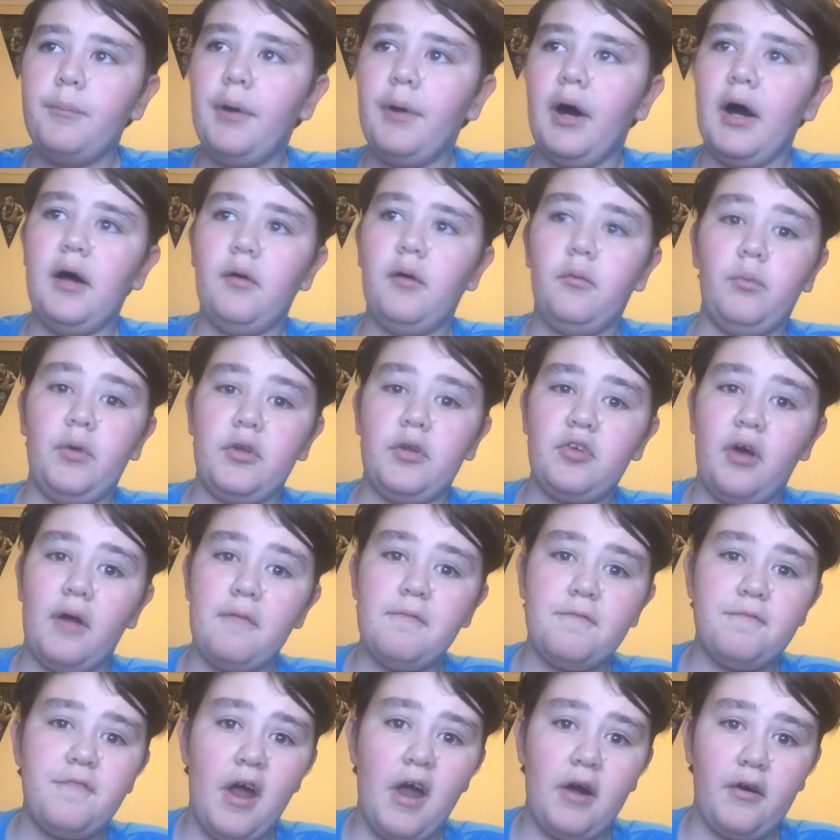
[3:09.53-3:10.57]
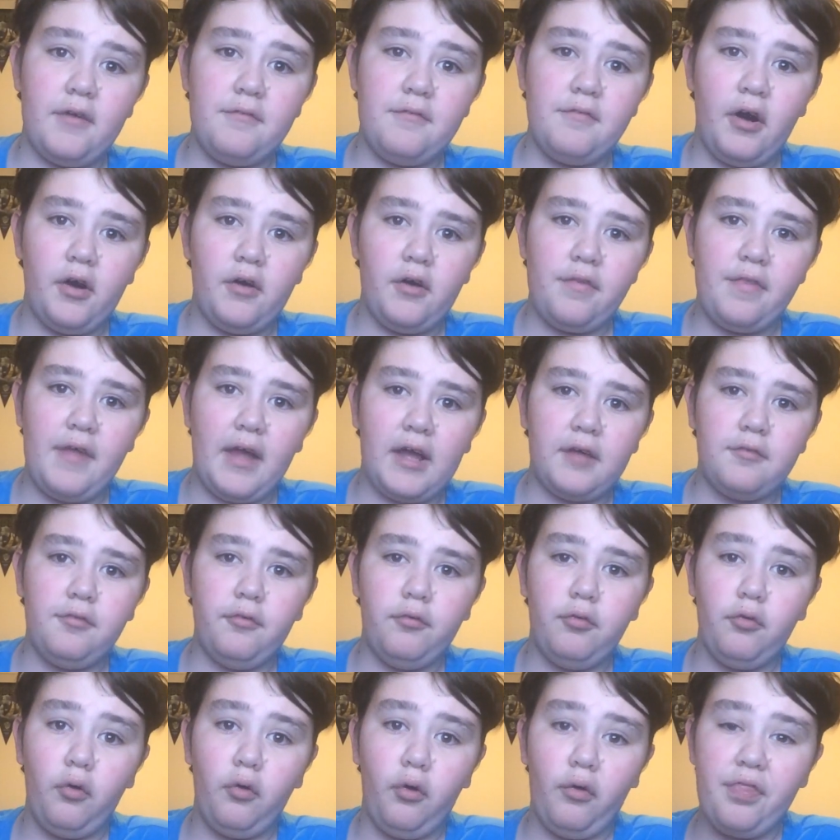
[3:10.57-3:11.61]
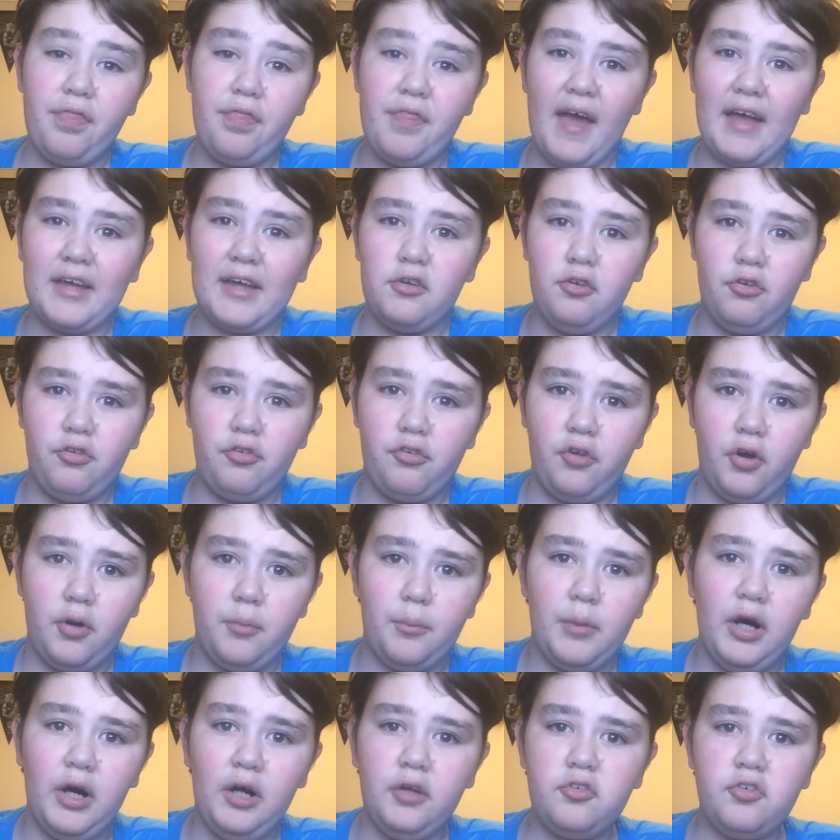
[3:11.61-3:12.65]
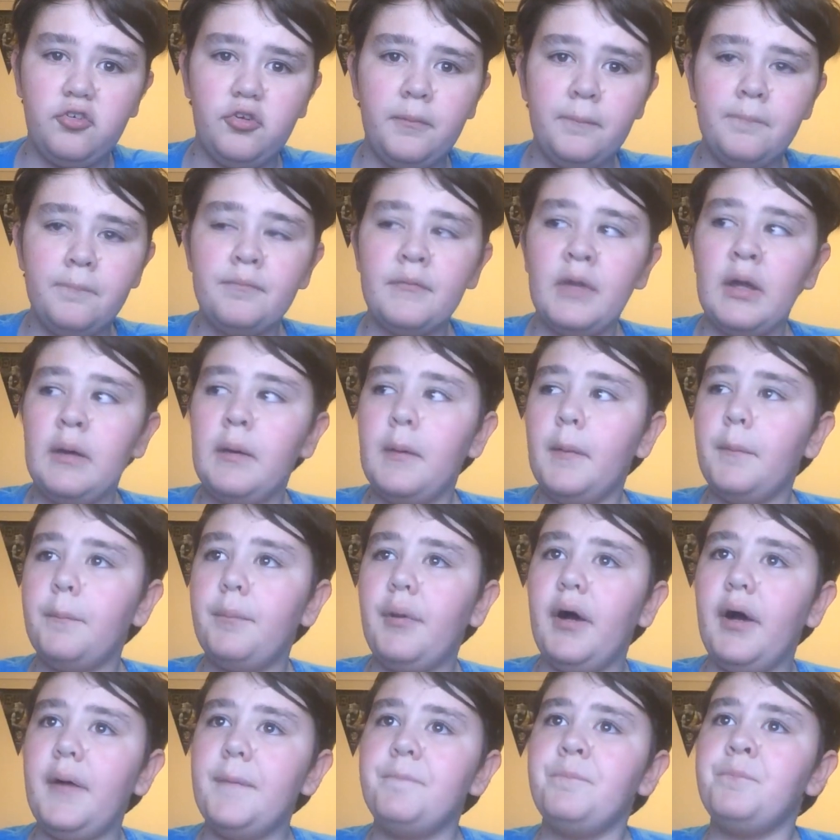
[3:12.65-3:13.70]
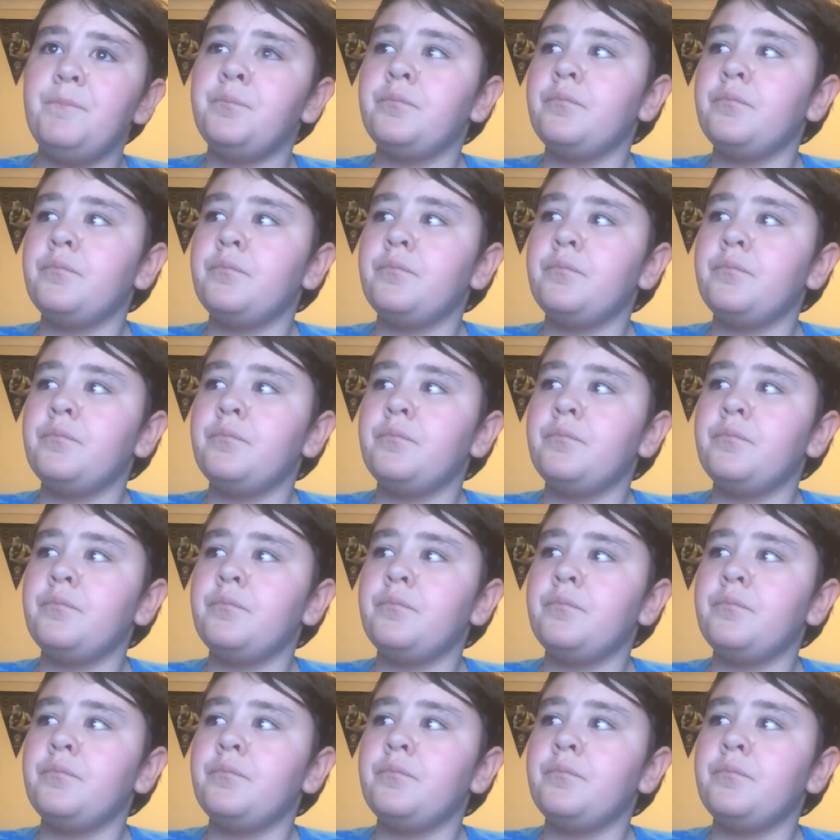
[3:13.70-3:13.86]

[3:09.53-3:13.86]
but which I'm very very thankful for, thank you so much. But